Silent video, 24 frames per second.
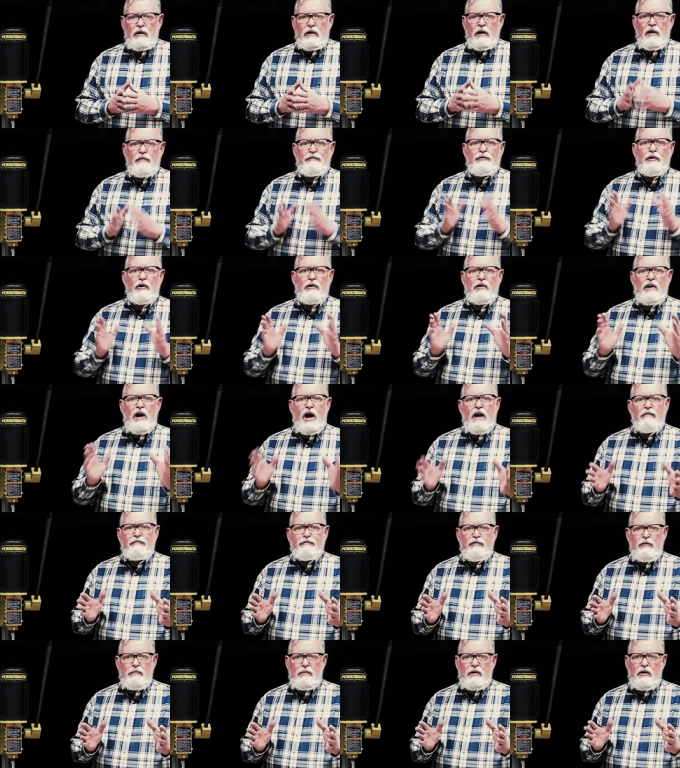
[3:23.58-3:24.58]
If you're
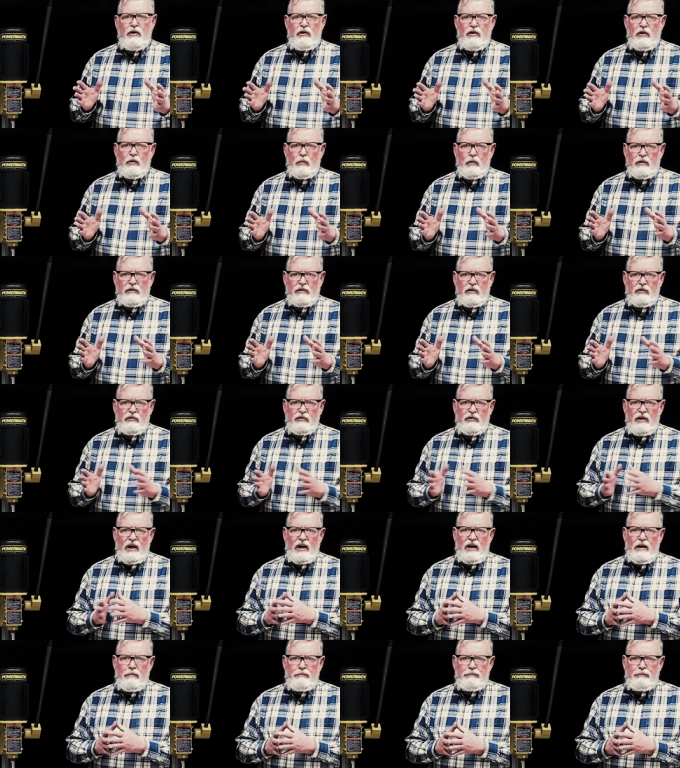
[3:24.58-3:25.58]
not familiar with the
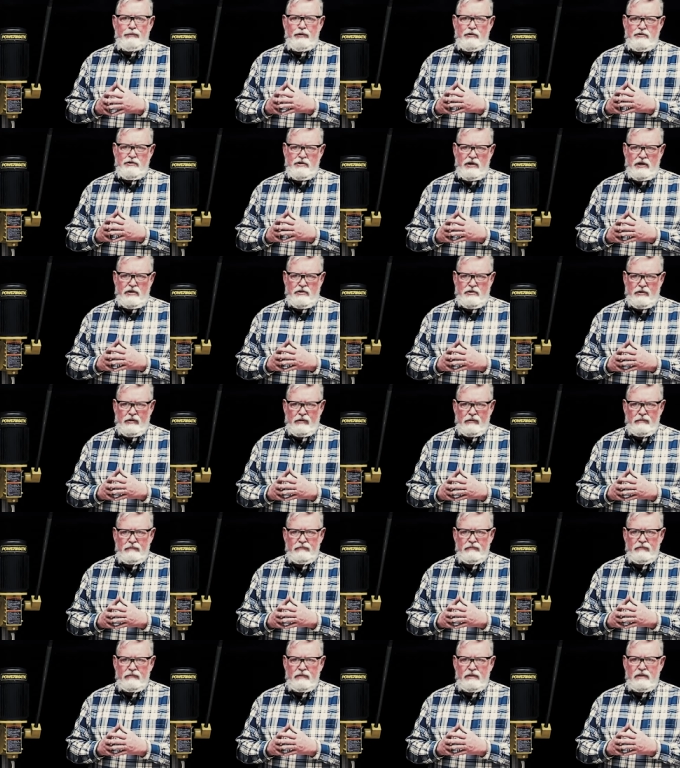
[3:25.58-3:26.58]
setup procedure,
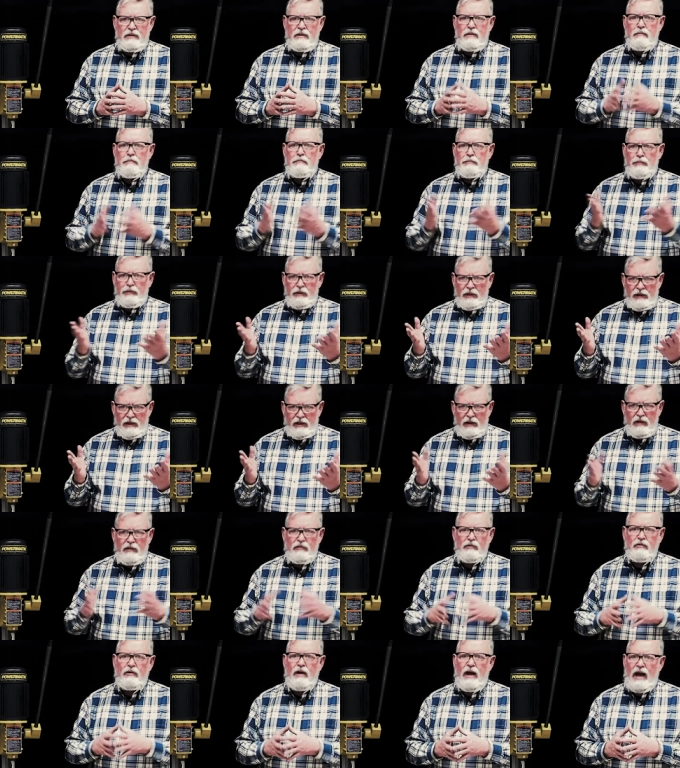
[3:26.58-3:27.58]

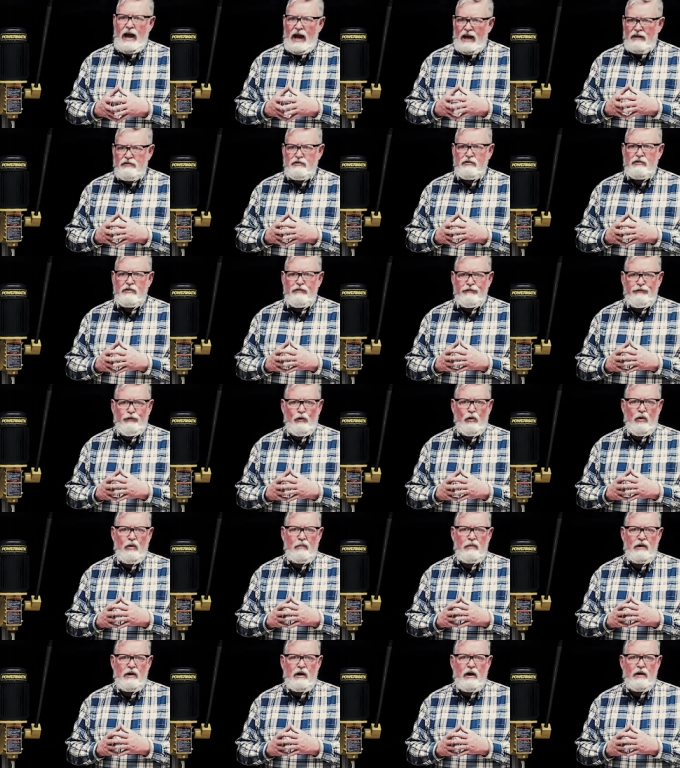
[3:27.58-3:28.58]
please ask the
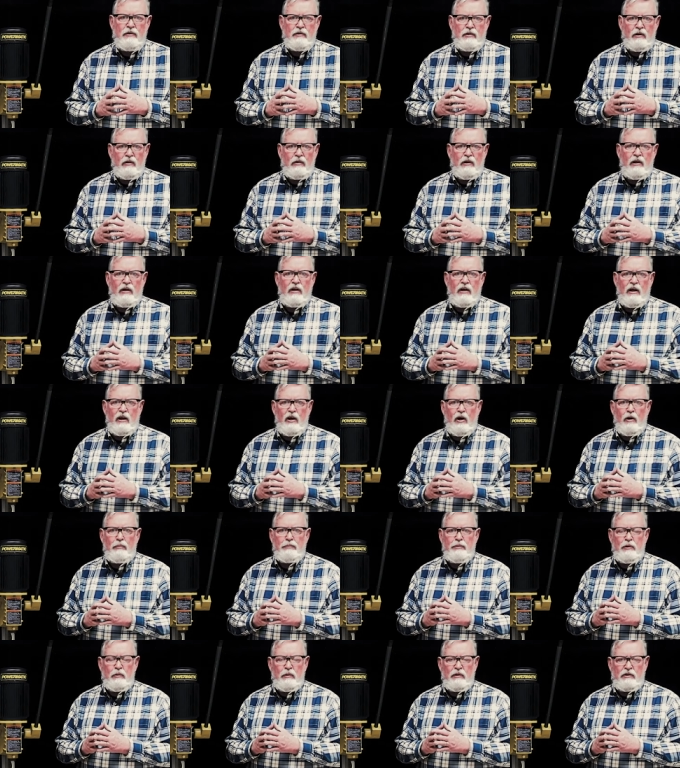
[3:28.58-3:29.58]
foreman on duty to
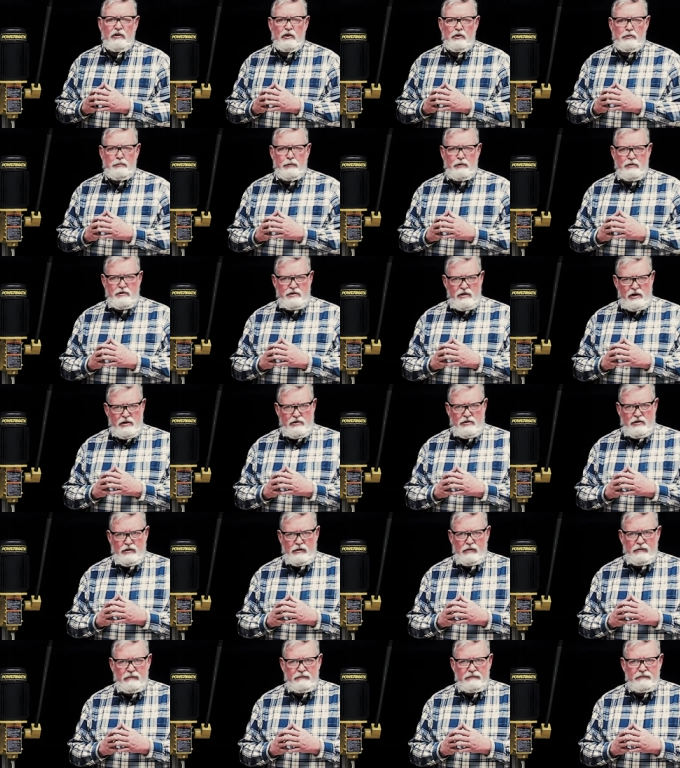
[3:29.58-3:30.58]
help you with this
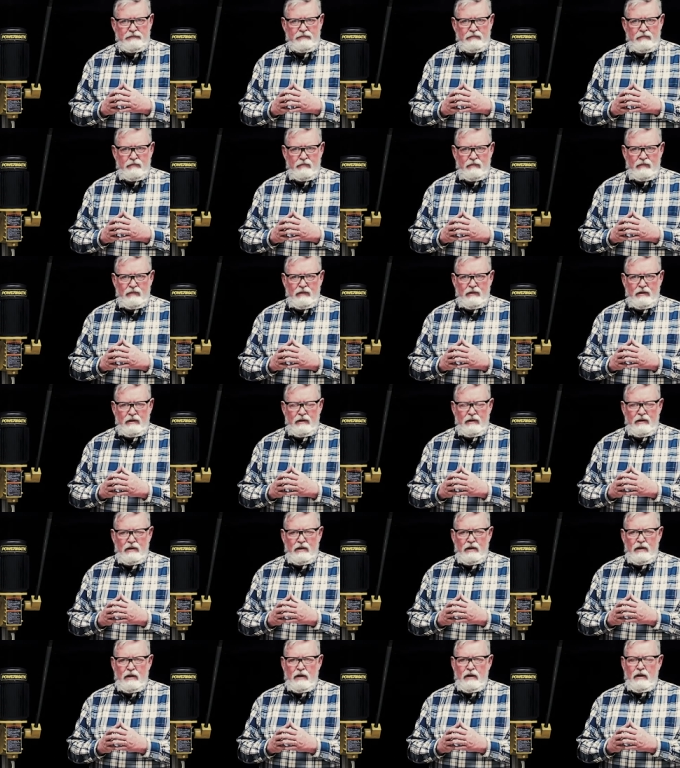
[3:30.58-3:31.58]
procedure.
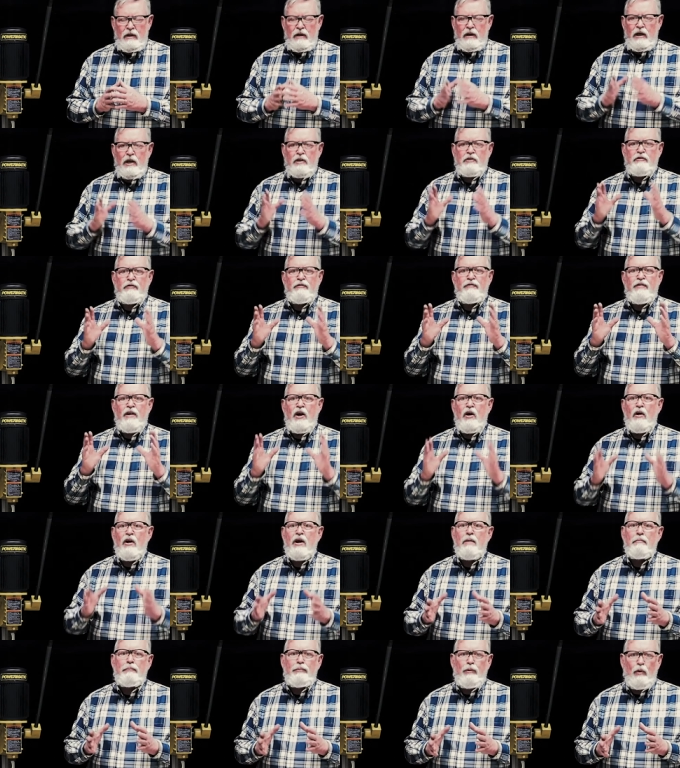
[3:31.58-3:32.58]
It's
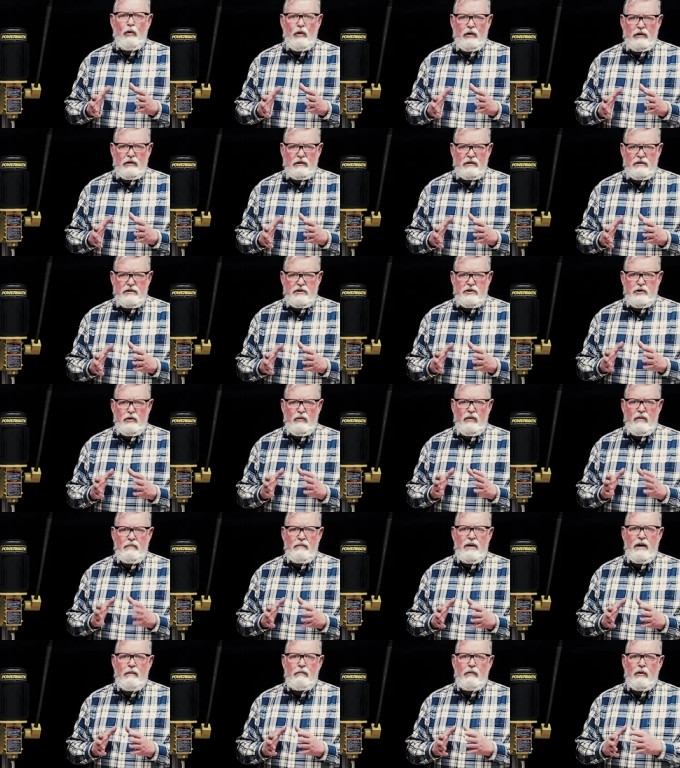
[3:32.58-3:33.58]
very important to
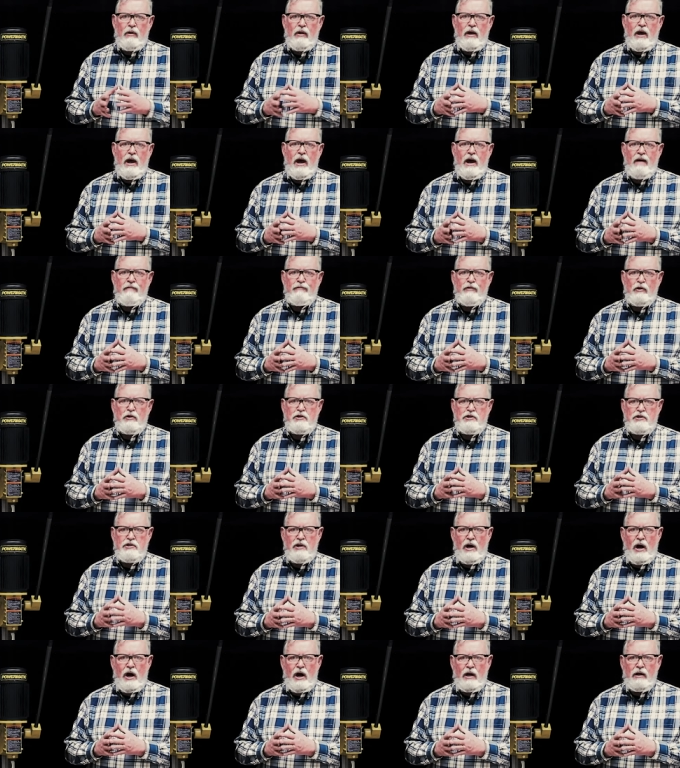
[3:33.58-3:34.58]
remember to have your
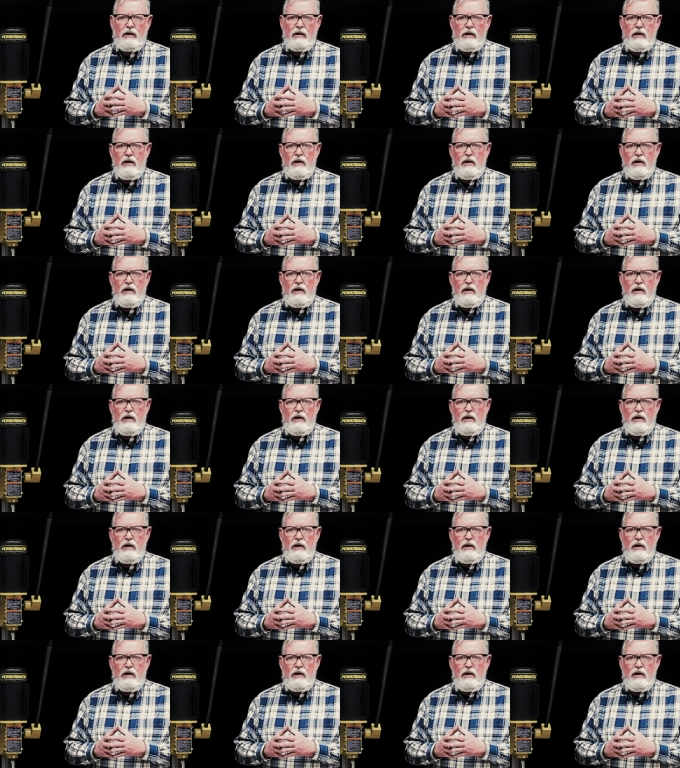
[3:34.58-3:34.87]
stock